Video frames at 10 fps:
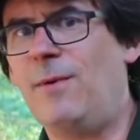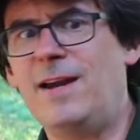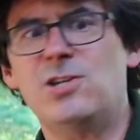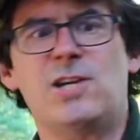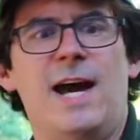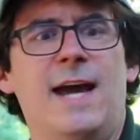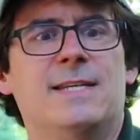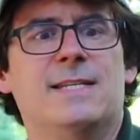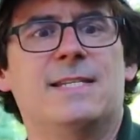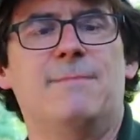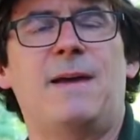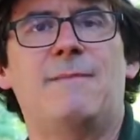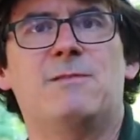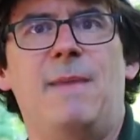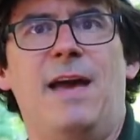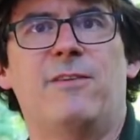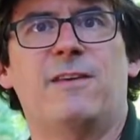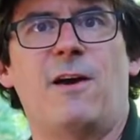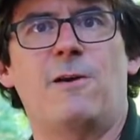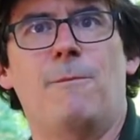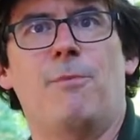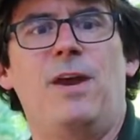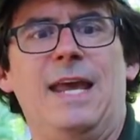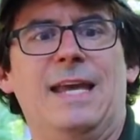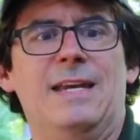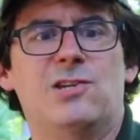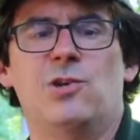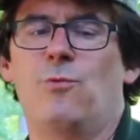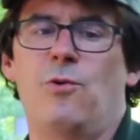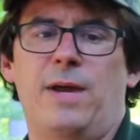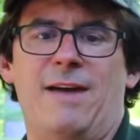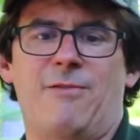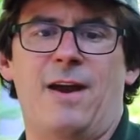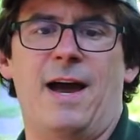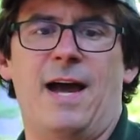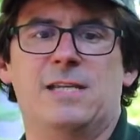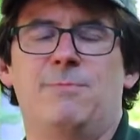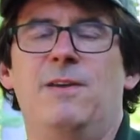reddish eyes and sometimes males that aren't in breeding condition won't have red eyes.